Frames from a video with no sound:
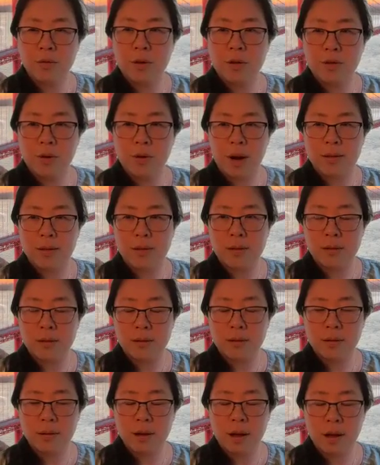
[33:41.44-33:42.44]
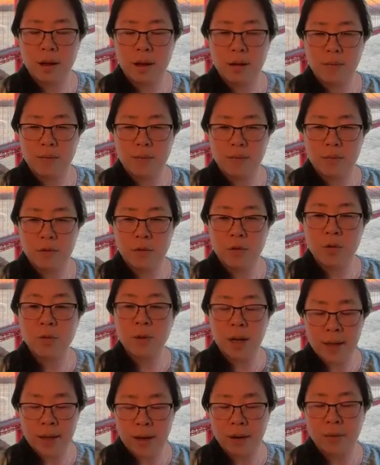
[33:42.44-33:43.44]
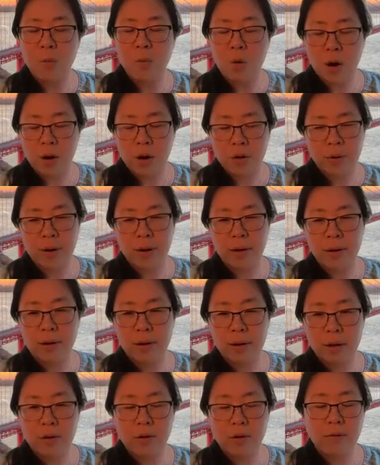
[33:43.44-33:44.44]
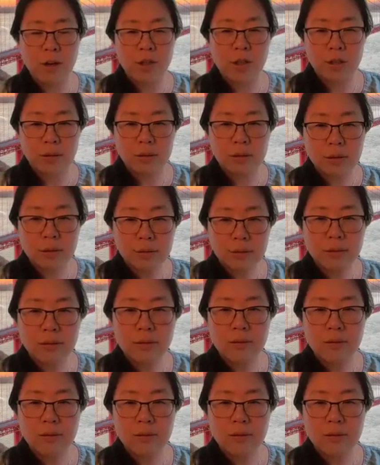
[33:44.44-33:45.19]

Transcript: address to conduct more green innovations.